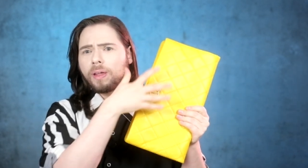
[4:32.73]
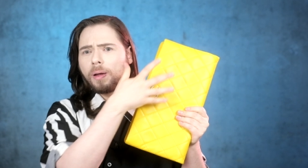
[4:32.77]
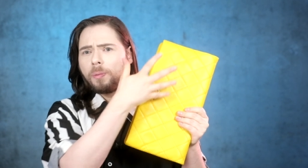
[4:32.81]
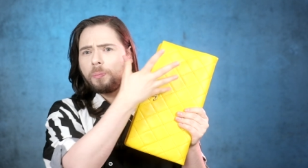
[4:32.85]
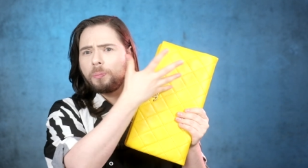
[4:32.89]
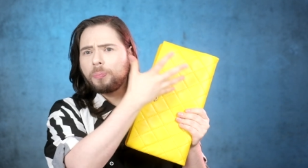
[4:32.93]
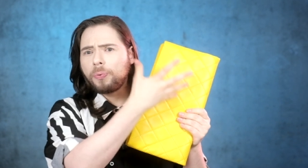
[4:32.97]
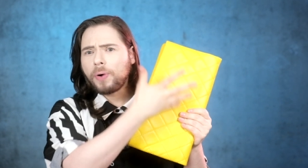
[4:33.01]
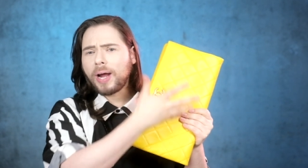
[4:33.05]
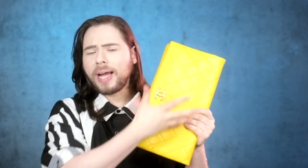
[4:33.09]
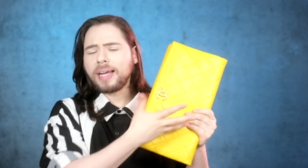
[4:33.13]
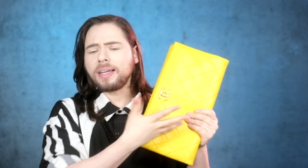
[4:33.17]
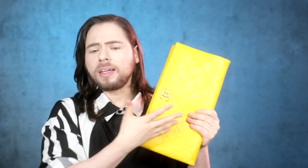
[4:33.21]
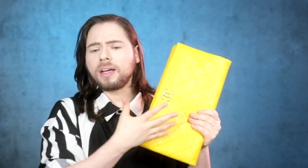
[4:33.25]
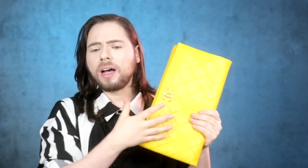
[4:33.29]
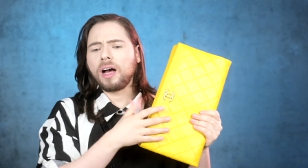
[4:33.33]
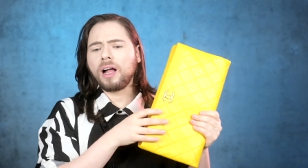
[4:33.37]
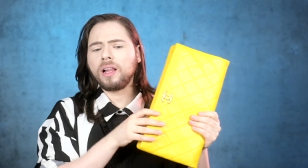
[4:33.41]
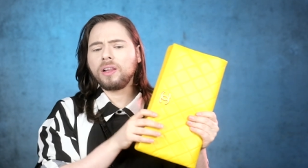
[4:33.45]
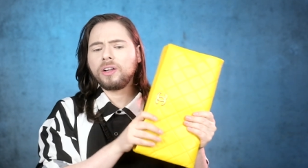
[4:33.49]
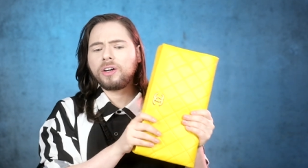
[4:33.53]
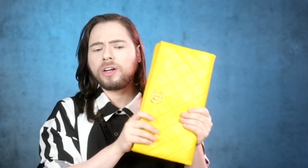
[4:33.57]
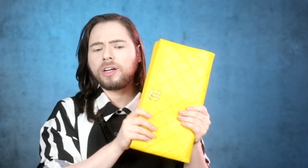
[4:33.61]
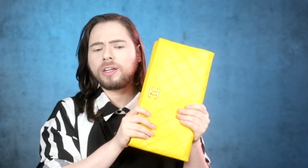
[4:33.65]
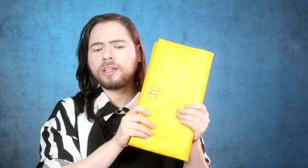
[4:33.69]
bright
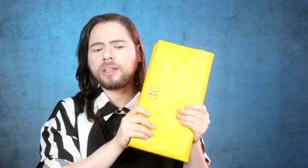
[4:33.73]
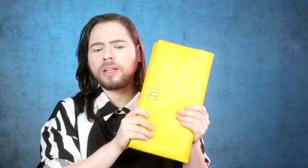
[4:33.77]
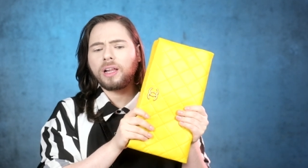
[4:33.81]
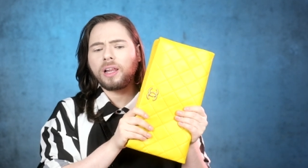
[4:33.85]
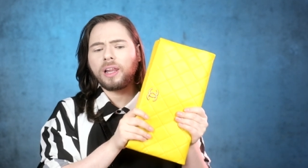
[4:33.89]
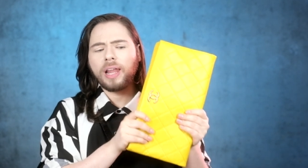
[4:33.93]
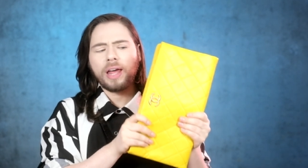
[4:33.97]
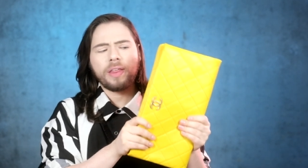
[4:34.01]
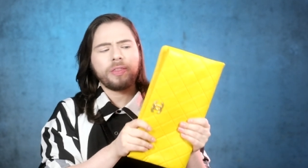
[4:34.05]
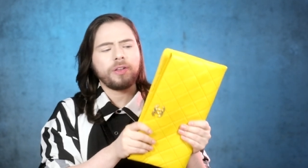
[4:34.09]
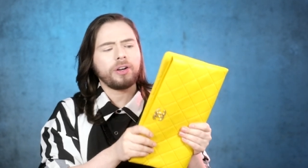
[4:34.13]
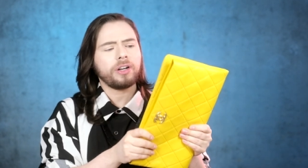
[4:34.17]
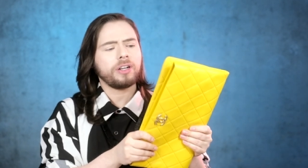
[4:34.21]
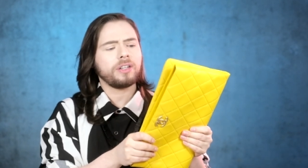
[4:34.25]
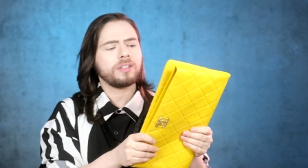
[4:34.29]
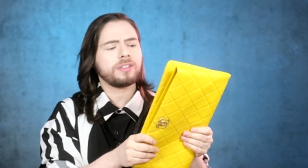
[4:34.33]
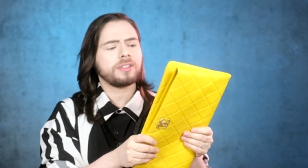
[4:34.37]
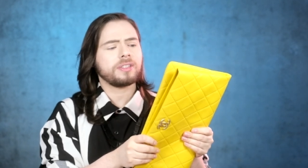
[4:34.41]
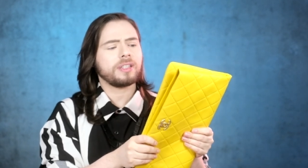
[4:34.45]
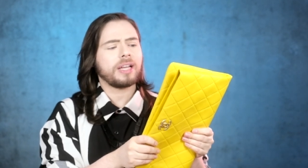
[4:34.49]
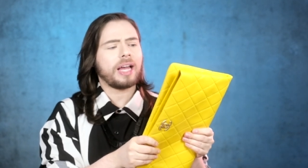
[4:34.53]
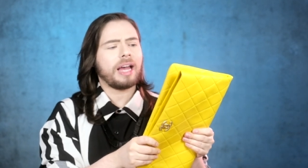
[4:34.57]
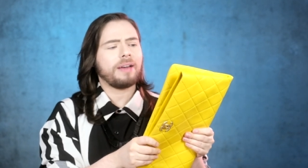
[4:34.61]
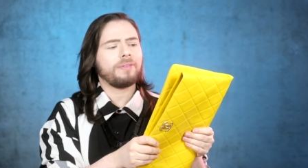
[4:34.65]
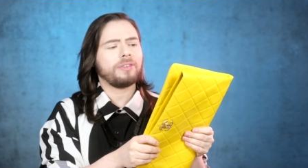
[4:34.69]
colored
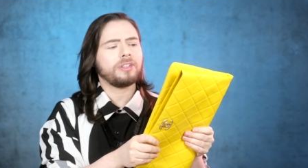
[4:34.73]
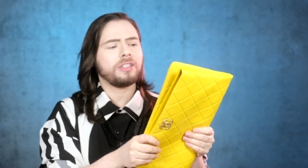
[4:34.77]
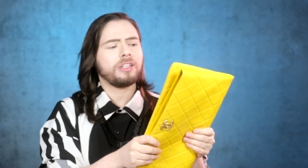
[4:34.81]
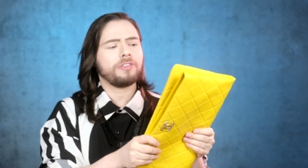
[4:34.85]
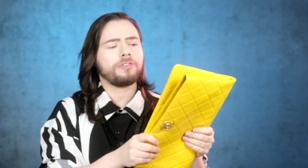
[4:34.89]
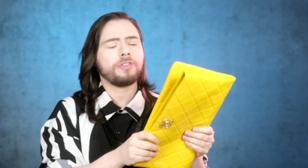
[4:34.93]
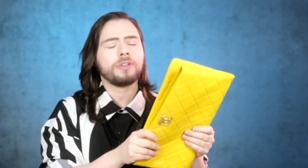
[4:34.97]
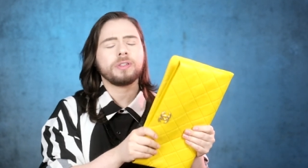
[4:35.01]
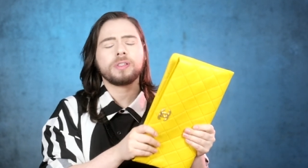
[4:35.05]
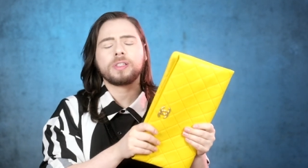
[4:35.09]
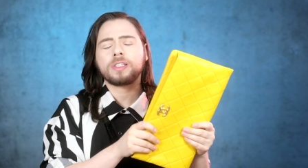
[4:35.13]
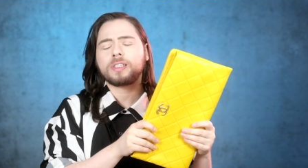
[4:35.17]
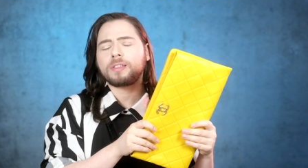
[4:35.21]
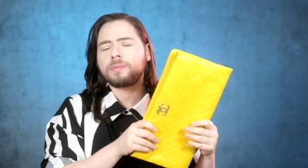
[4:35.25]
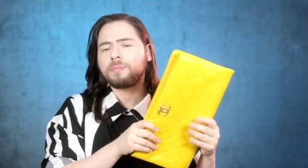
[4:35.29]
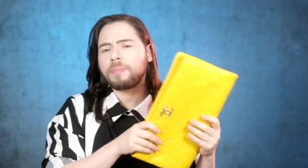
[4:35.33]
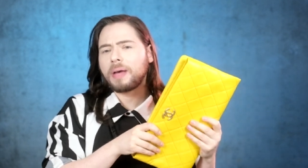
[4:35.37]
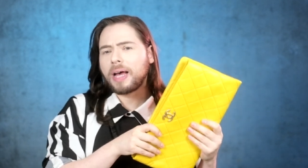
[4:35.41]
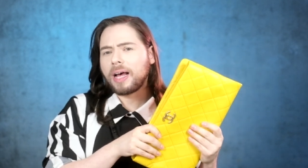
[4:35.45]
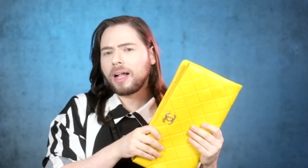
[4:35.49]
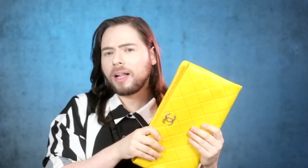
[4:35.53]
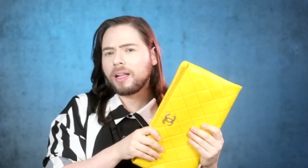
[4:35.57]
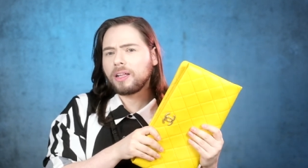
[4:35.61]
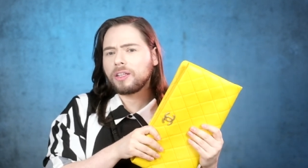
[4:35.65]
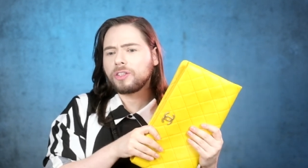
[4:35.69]
leathers have a different
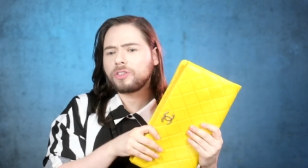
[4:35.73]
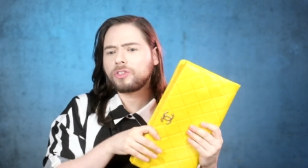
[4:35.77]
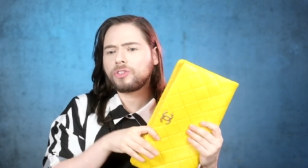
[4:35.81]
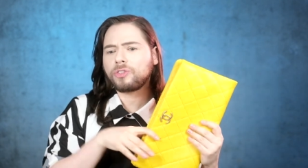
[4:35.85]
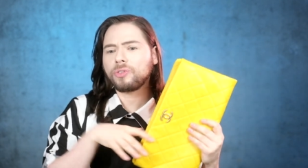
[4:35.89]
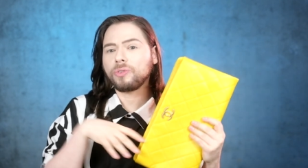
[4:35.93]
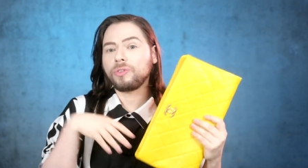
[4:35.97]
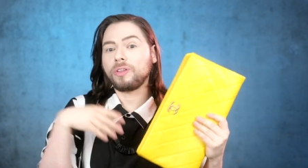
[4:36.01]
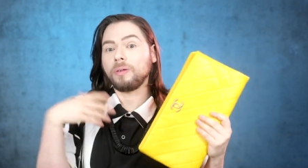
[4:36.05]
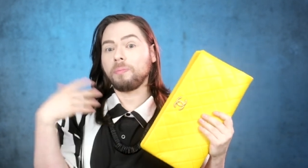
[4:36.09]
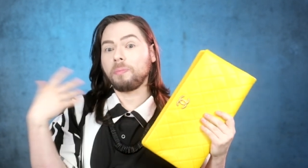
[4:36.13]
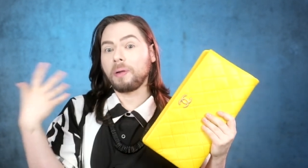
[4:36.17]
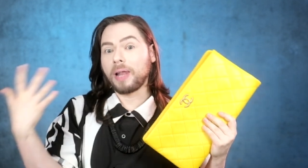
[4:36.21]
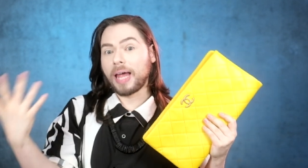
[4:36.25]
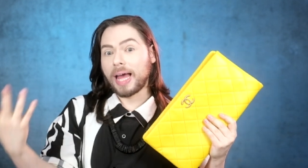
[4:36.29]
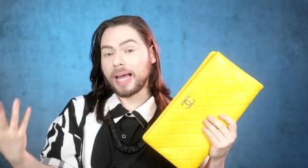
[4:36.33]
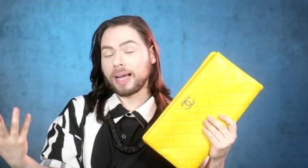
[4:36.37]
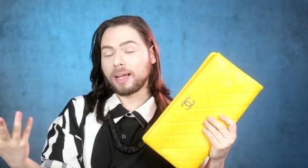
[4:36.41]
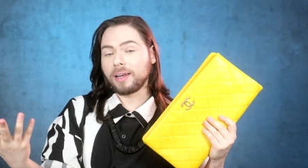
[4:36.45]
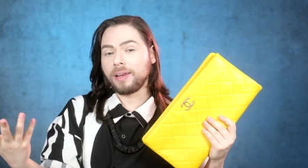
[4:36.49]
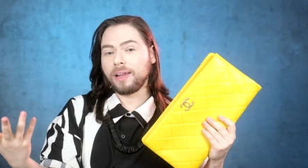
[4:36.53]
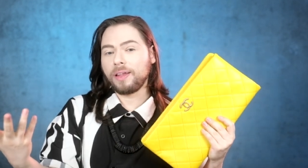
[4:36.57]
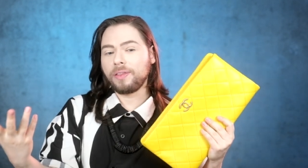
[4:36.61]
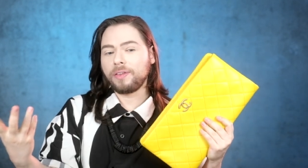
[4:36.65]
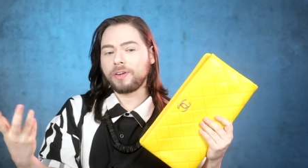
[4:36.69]
smell to the
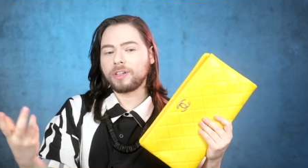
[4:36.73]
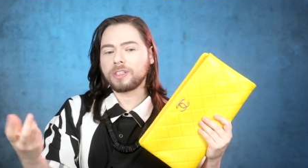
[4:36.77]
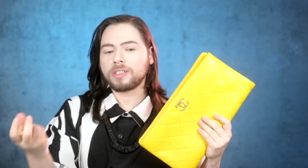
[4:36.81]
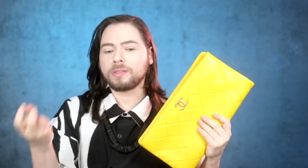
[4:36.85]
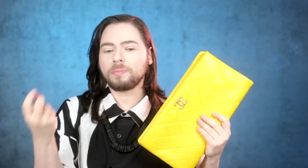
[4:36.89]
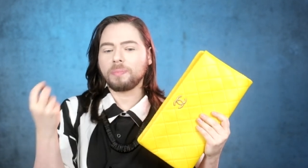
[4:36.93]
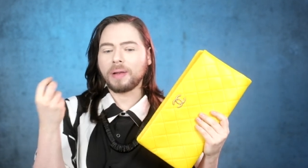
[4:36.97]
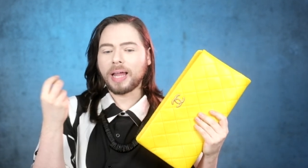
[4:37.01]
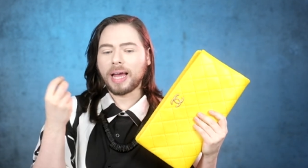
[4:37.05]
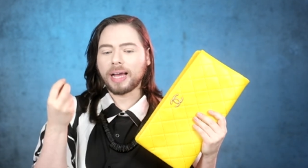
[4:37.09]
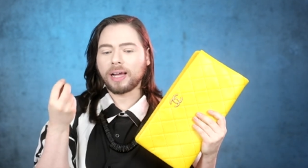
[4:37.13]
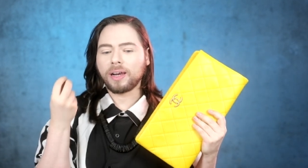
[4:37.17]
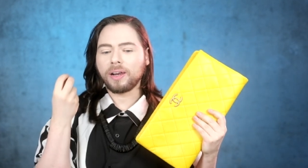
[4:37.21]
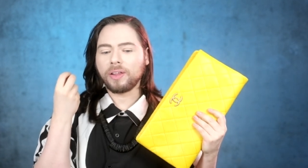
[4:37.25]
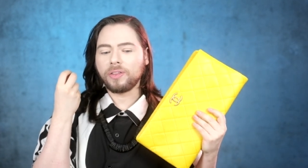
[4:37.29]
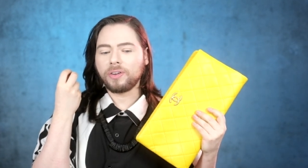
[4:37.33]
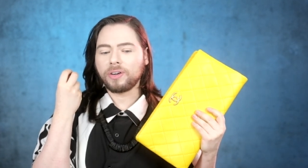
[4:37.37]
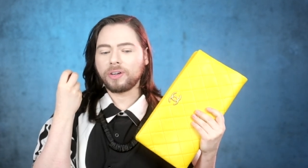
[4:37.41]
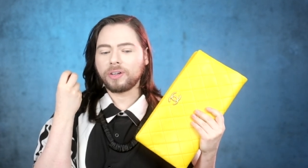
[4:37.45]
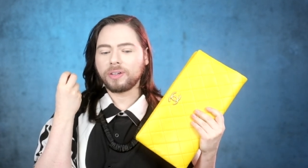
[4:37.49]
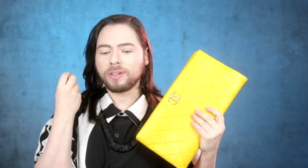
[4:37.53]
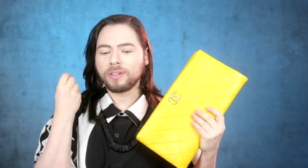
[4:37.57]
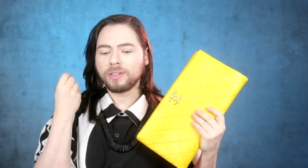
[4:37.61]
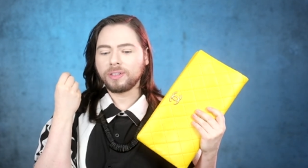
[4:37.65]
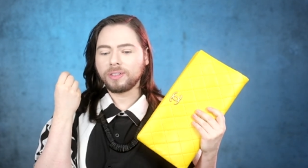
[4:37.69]
black leathers. Black
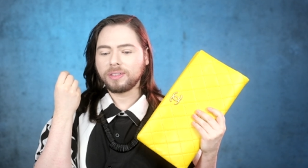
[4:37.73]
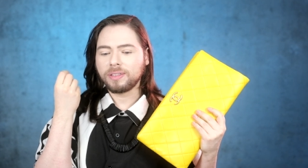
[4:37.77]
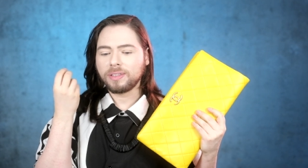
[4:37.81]
leather